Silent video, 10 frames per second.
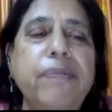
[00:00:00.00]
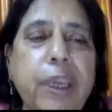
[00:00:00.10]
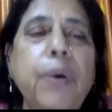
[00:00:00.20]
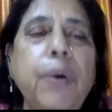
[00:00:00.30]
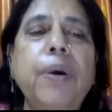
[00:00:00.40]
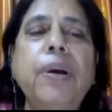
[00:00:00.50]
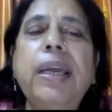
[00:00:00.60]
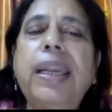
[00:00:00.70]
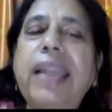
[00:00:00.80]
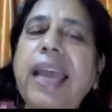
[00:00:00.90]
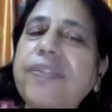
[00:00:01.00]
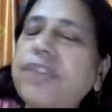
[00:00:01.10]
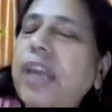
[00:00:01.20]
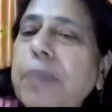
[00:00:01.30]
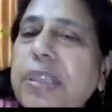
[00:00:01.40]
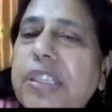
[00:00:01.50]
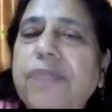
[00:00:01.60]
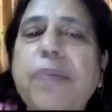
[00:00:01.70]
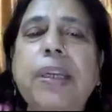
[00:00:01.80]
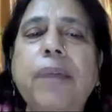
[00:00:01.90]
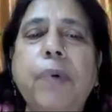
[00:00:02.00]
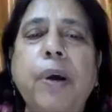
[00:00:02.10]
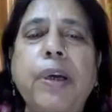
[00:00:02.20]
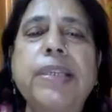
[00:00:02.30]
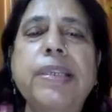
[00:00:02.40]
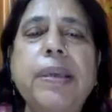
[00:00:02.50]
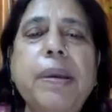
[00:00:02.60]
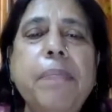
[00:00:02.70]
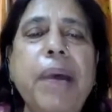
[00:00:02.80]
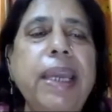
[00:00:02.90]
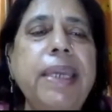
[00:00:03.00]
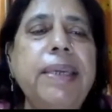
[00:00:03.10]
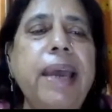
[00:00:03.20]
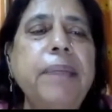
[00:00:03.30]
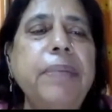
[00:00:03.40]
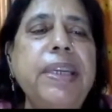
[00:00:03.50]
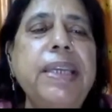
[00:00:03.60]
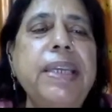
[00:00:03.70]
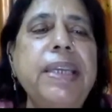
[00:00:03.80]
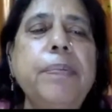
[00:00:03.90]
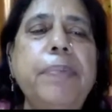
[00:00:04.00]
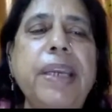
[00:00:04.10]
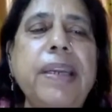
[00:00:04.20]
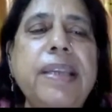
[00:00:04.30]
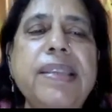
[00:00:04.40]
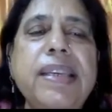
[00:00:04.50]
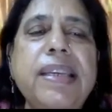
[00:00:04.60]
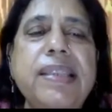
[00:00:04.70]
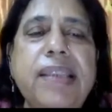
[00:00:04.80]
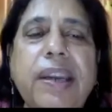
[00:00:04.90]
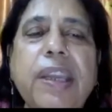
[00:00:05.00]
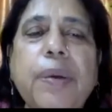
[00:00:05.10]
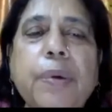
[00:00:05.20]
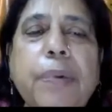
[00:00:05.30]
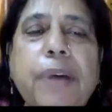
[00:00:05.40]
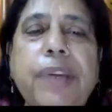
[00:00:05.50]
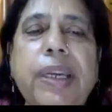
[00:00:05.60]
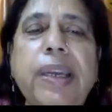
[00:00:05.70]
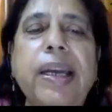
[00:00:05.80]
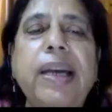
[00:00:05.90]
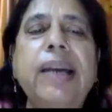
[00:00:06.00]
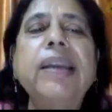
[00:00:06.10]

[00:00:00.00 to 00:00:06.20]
FIGO, Lifetime Achievement Awards by Diabetes in Pregnancy Study Group of India,